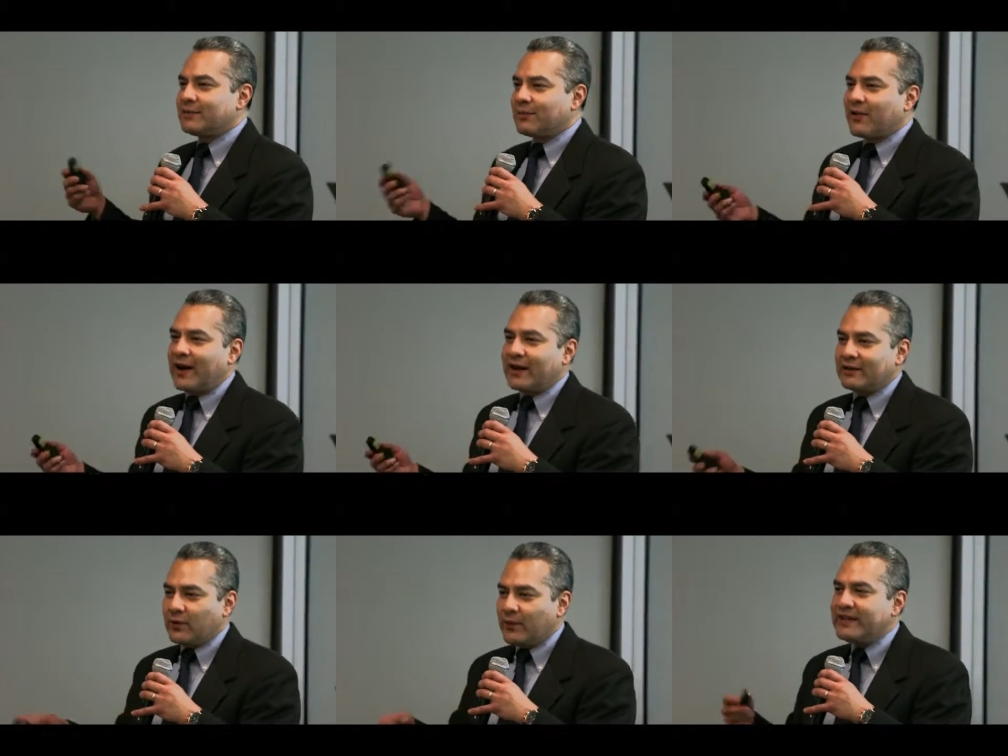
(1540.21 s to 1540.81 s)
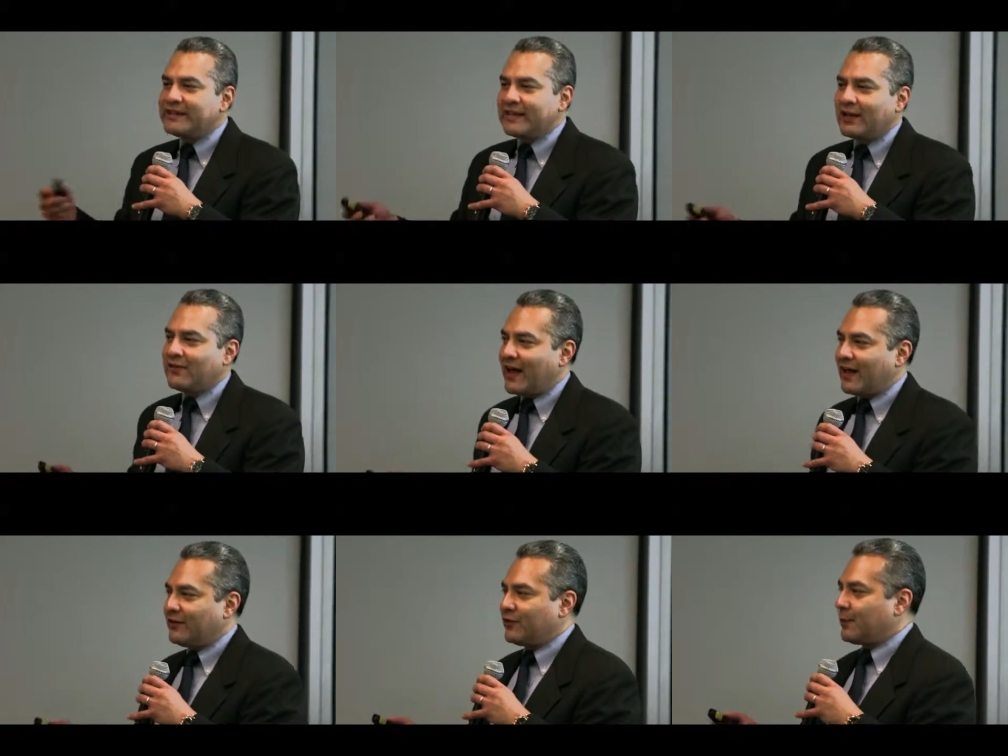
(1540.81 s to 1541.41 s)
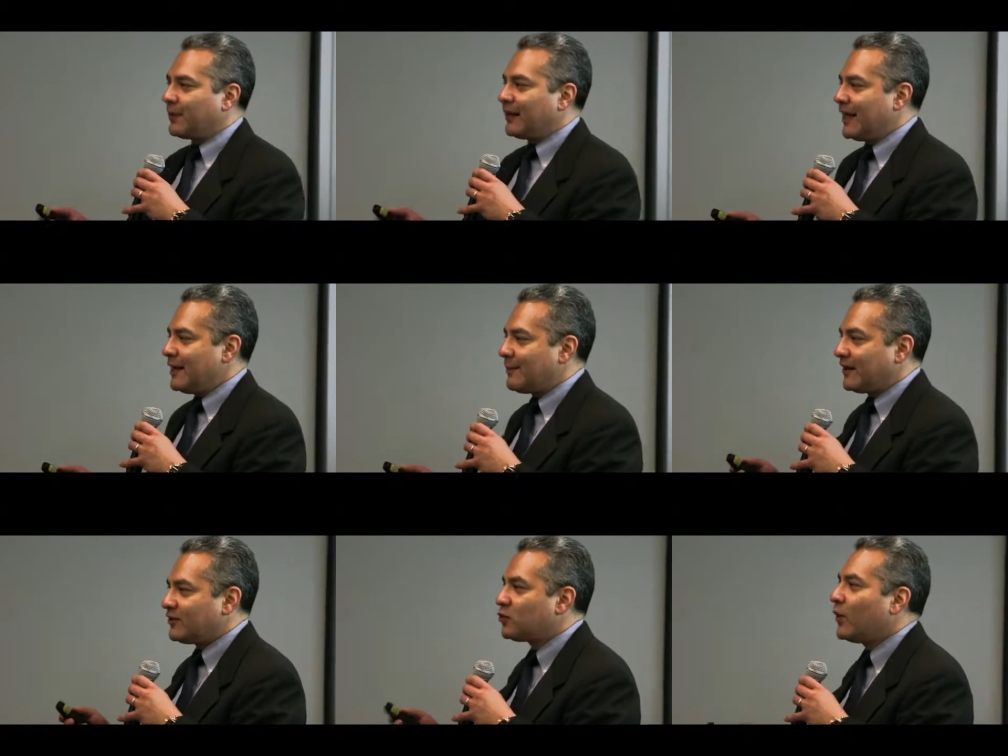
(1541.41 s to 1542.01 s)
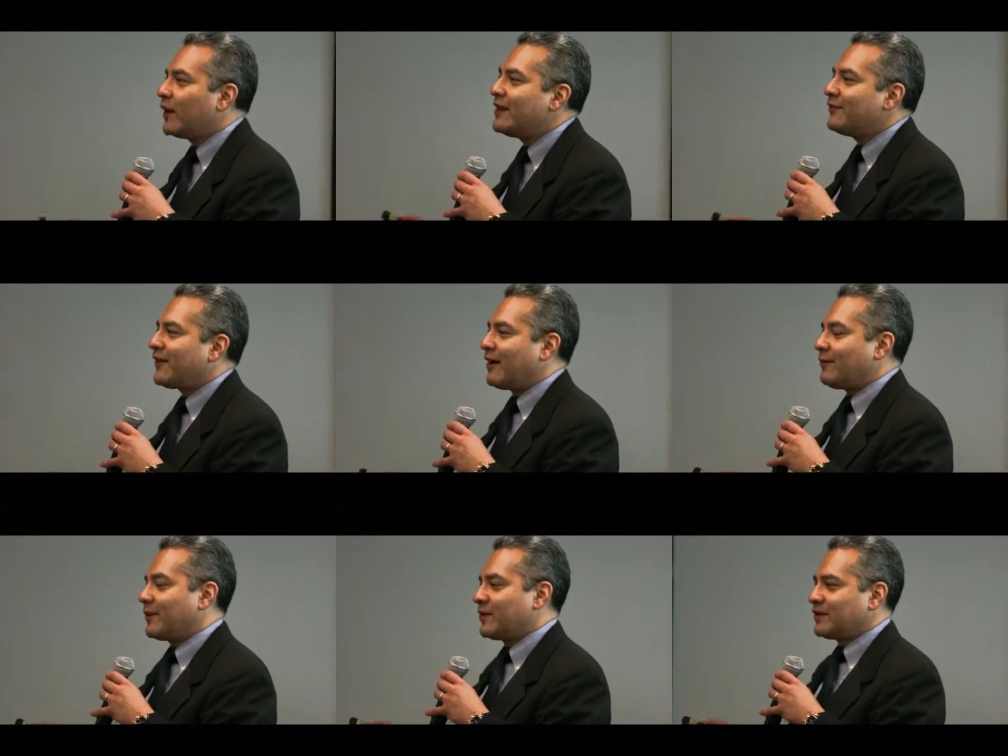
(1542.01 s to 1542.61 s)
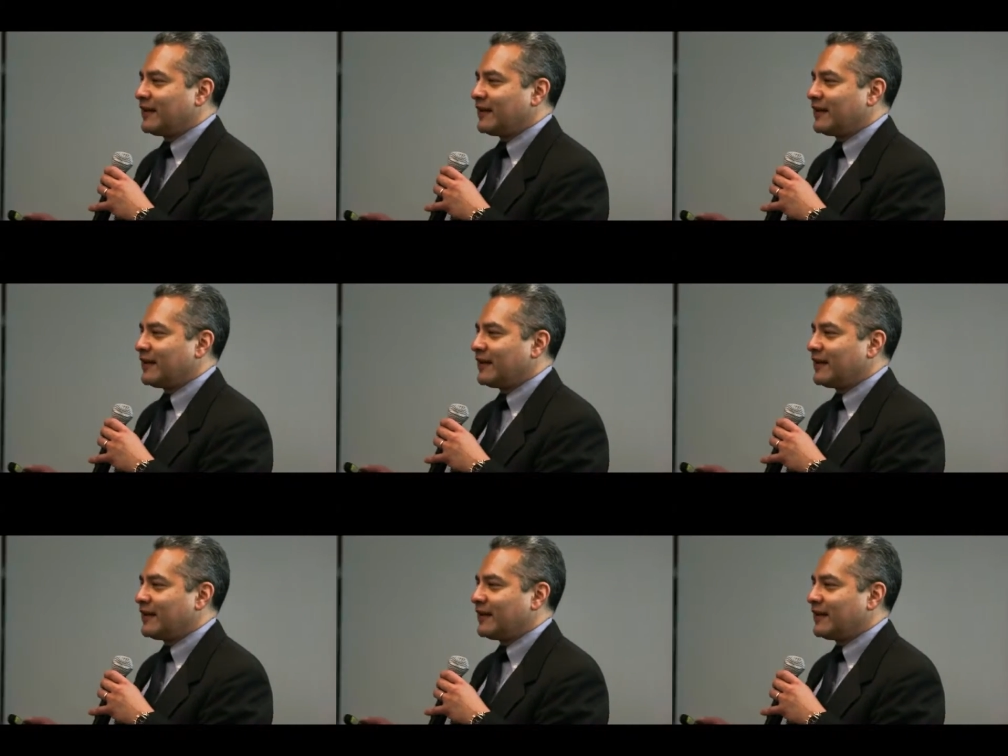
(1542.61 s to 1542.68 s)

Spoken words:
the resale value of a plane by 25%.